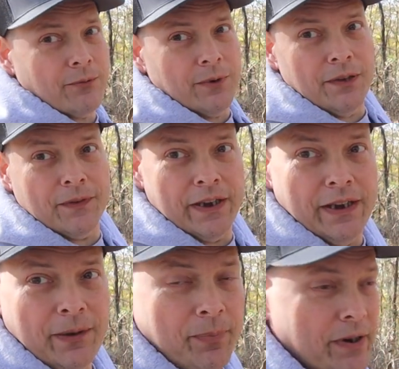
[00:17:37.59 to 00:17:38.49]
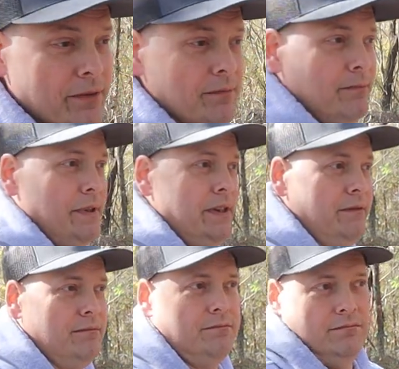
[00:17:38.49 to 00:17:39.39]
of rough getting up here, but
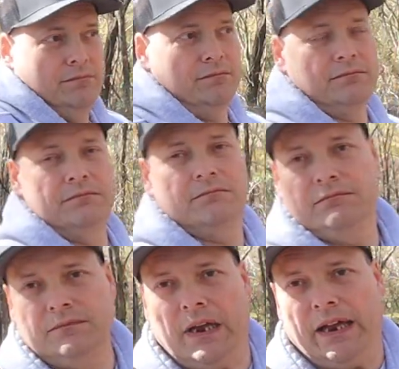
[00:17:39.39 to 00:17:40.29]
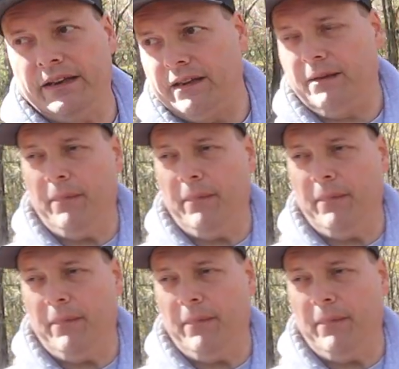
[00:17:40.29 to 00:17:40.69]
I can come